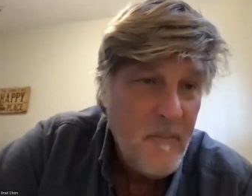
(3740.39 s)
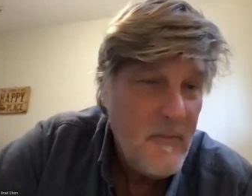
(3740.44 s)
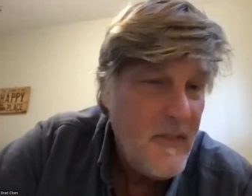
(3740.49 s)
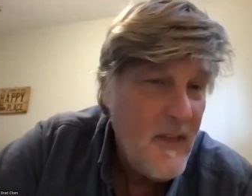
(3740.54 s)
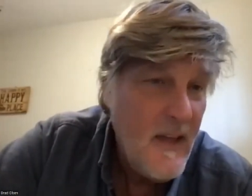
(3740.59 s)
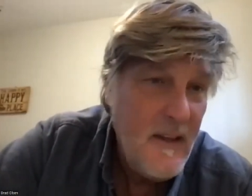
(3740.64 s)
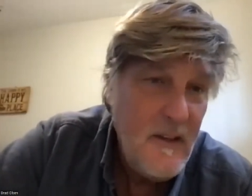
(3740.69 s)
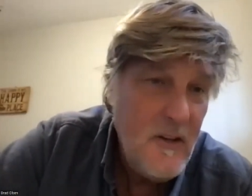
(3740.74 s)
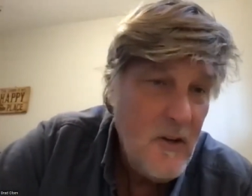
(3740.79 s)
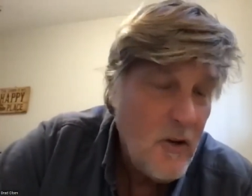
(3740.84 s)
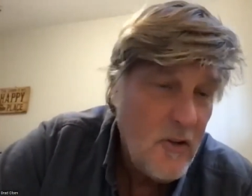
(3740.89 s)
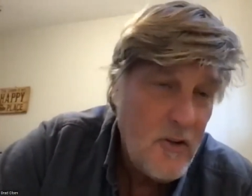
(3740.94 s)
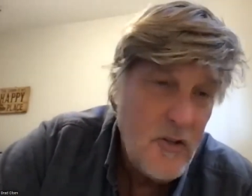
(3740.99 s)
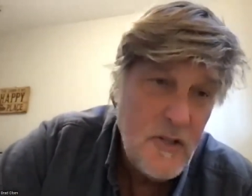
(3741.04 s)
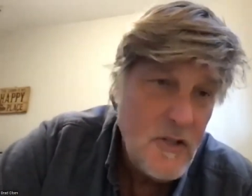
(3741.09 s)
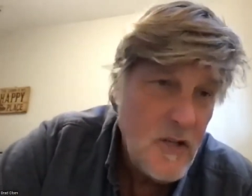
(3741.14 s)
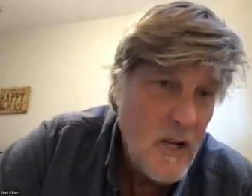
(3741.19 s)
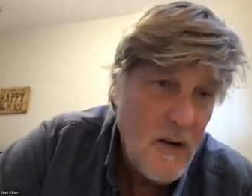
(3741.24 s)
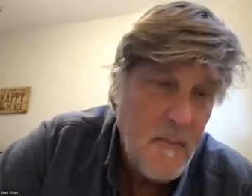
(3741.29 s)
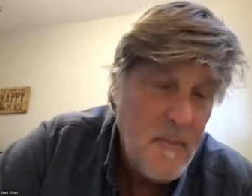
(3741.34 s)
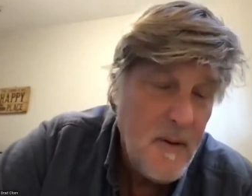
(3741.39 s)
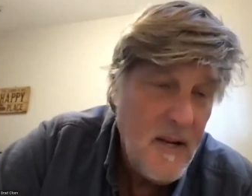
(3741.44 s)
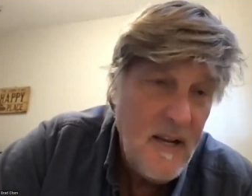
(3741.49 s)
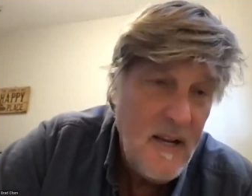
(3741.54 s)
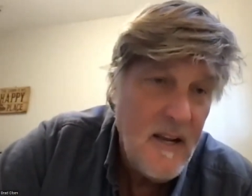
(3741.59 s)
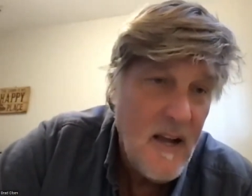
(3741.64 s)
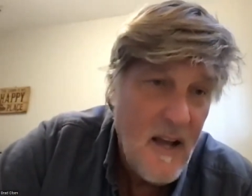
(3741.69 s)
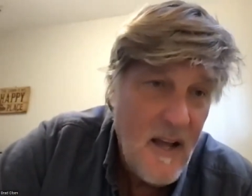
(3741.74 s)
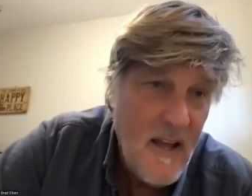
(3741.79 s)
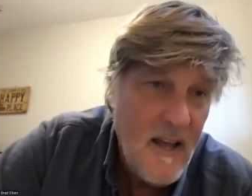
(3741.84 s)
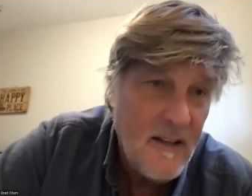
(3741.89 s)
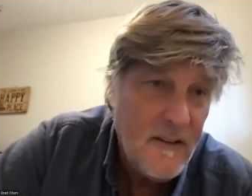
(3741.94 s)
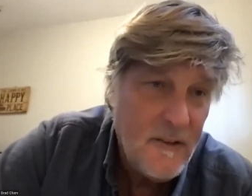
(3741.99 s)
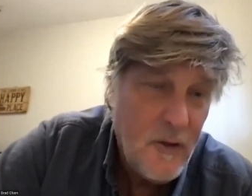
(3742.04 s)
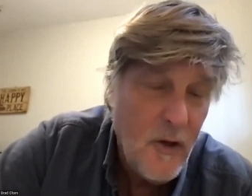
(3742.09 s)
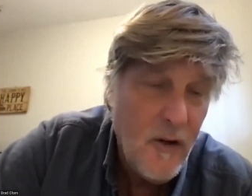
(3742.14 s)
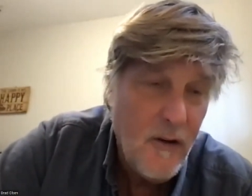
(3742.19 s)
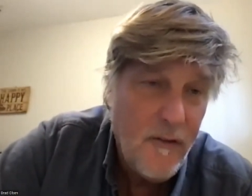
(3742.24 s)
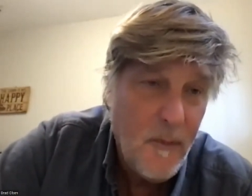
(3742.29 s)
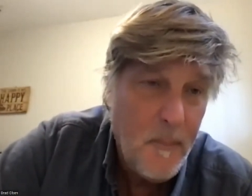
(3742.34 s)
then you're just going to be as
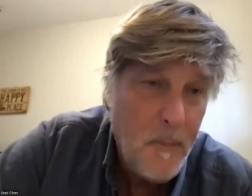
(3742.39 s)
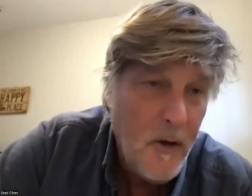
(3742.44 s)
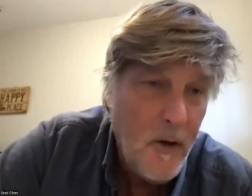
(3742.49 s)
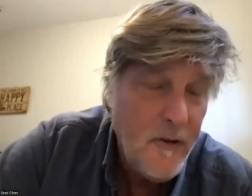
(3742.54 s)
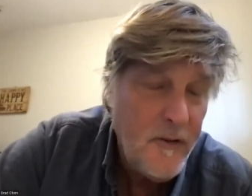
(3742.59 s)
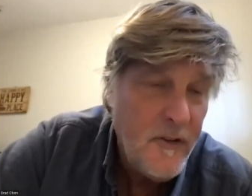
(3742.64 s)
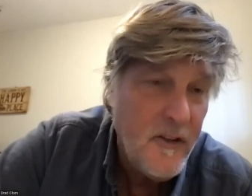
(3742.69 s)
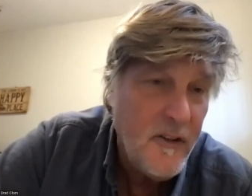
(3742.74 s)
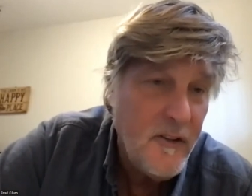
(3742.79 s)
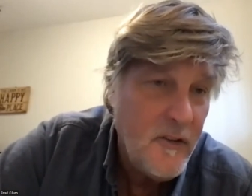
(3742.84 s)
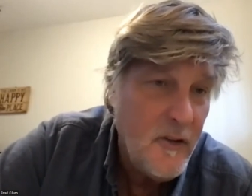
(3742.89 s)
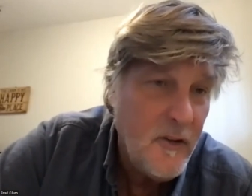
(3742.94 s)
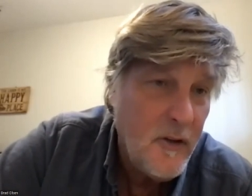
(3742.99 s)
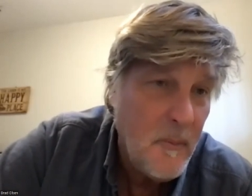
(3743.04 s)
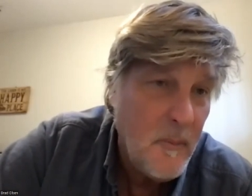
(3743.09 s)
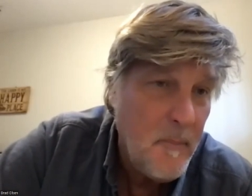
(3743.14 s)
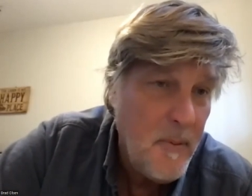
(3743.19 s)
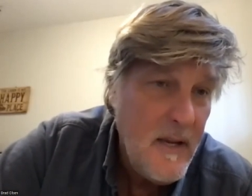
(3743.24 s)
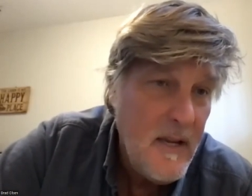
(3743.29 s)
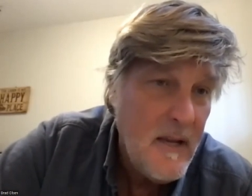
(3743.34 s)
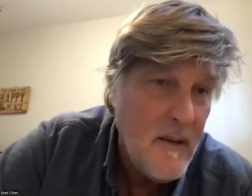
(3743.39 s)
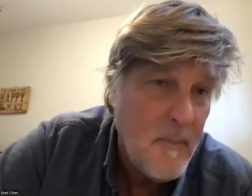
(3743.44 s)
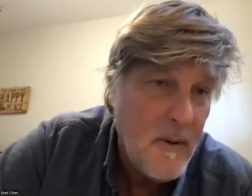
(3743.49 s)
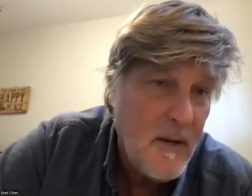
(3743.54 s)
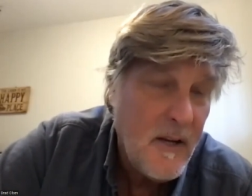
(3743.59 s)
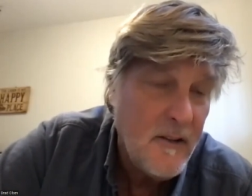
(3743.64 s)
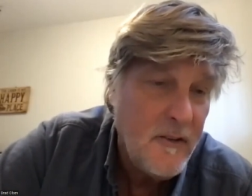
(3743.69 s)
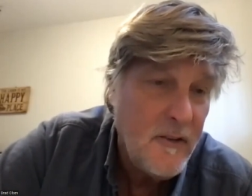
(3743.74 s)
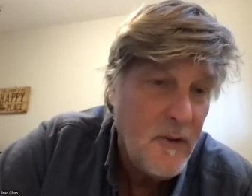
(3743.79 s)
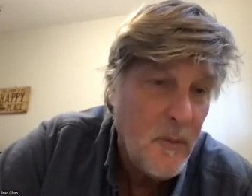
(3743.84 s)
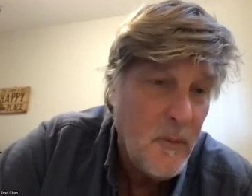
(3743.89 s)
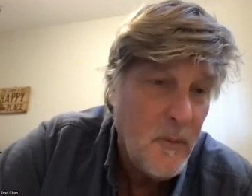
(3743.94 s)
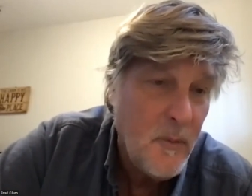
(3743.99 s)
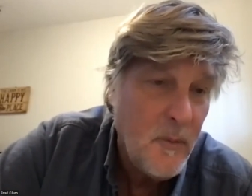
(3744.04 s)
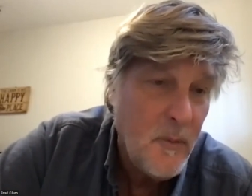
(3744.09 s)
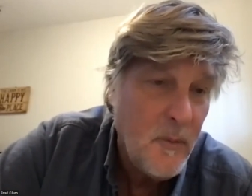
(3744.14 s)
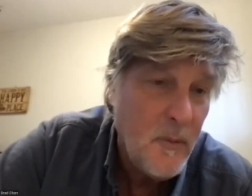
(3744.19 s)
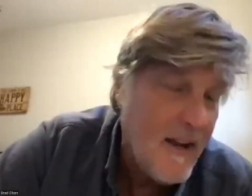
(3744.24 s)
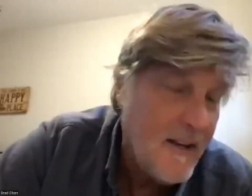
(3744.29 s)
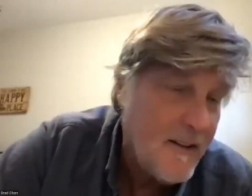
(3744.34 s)
good of a person as you can be because you
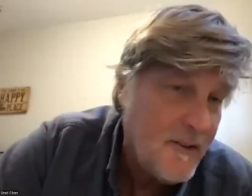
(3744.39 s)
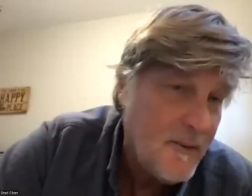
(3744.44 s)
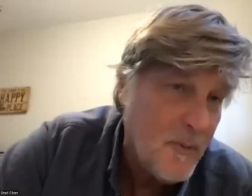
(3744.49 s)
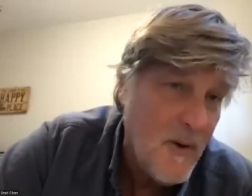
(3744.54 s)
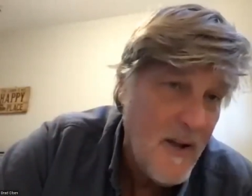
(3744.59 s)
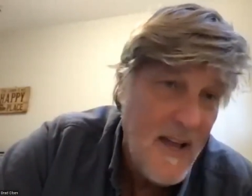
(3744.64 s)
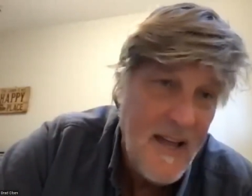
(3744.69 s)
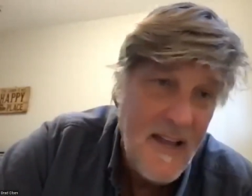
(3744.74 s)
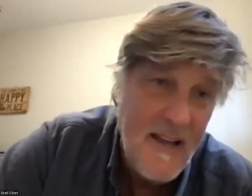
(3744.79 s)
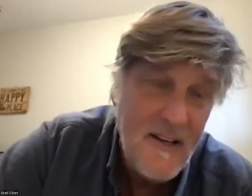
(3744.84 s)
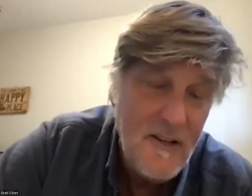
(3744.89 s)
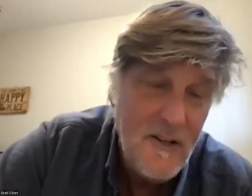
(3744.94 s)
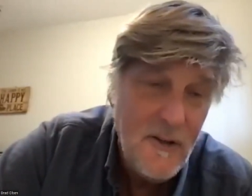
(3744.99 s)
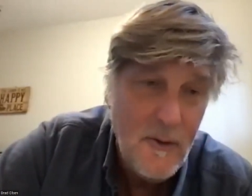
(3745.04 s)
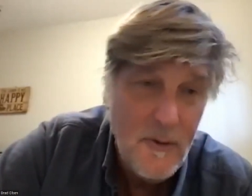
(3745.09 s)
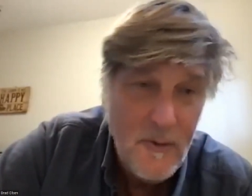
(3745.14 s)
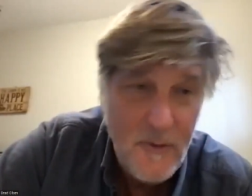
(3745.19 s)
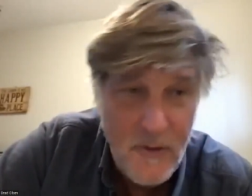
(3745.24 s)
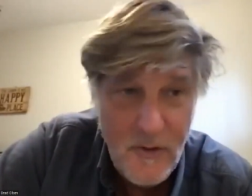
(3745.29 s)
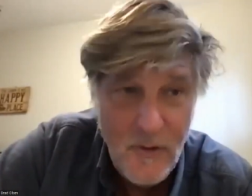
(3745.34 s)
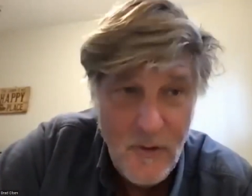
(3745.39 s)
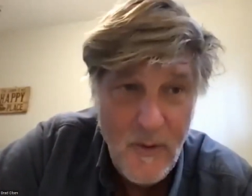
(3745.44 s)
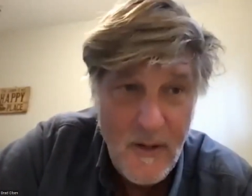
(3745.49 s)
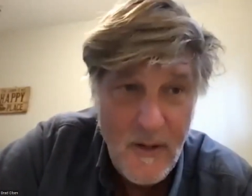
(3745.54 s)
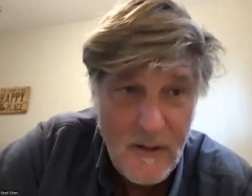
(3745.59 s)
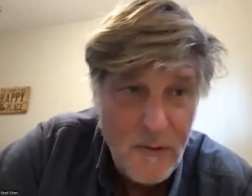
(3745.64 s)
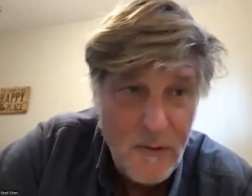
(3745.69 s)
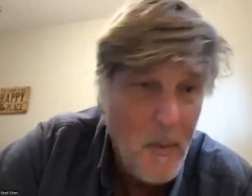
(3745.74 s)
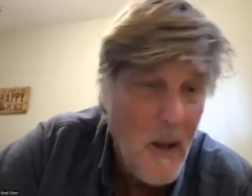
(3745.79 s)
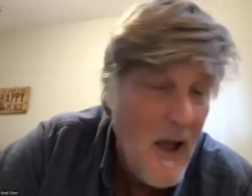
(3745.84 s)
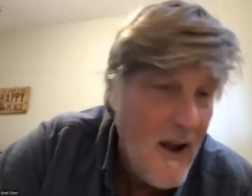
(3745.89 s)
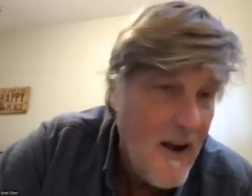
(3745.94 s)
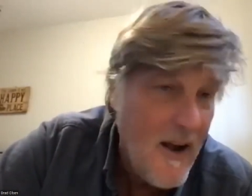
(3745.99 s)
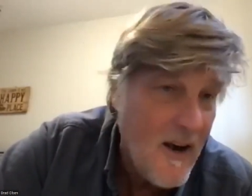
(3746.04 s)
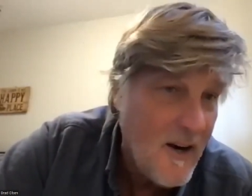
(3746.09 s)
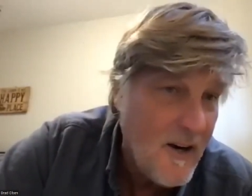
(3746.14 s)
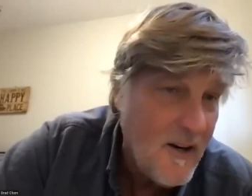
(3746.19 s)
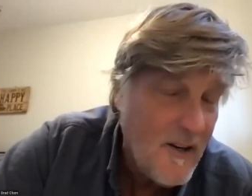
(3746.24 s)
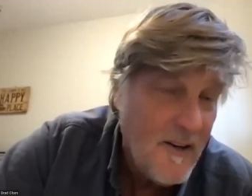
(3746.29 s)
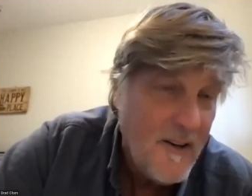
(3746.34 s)
realize when you do
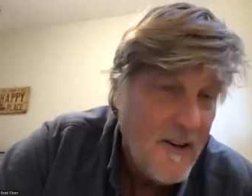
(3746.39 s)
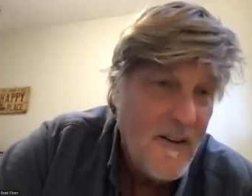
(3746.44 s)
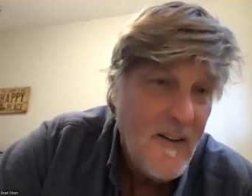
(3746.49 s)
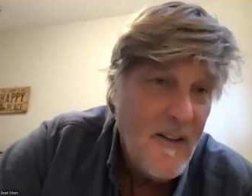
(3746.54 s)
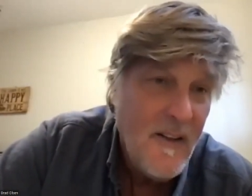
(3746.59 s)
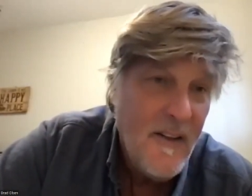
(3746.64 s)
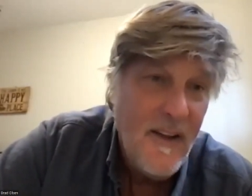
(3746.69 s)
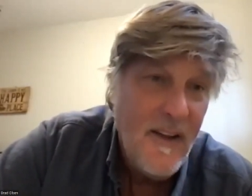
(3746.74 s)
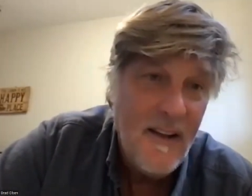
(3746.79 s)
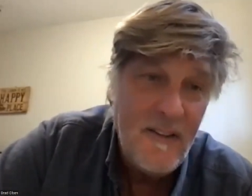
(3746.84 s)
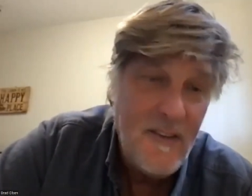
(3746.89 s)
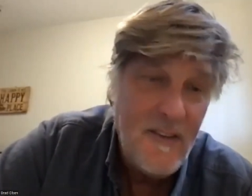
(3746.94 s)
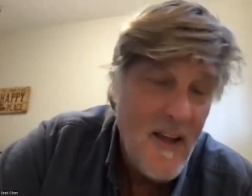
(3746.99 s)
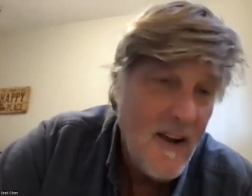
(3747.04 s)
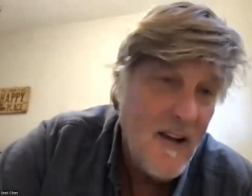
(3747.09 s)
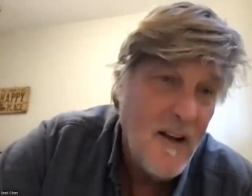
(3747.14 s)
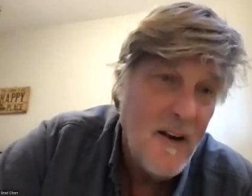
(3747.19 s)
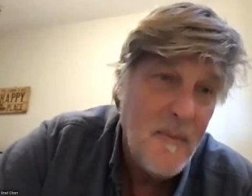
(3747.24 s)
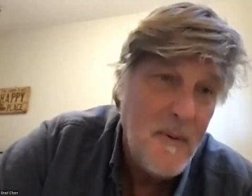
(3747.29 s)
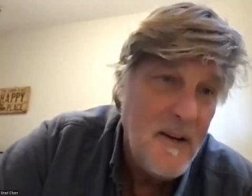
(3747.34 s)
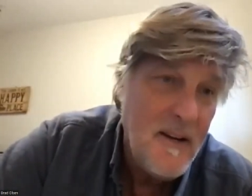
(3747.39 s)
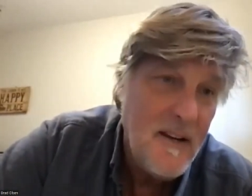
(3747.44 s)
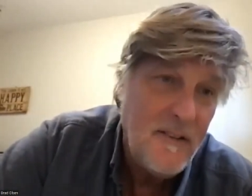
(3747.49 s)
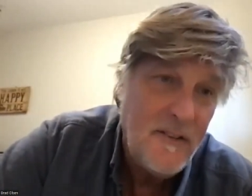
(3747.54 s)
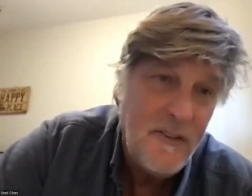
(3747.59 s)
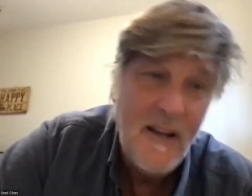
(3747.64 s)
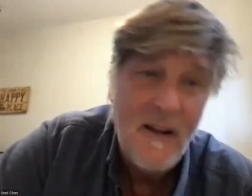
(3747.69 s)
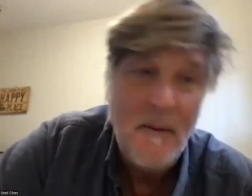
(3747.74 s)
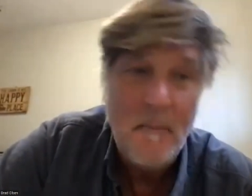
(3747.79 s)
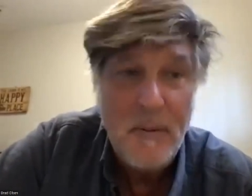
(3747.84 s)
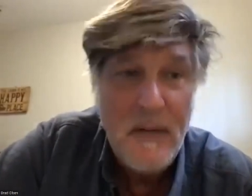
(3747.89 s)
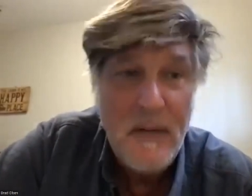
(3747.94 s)
expire, it's not going to be St.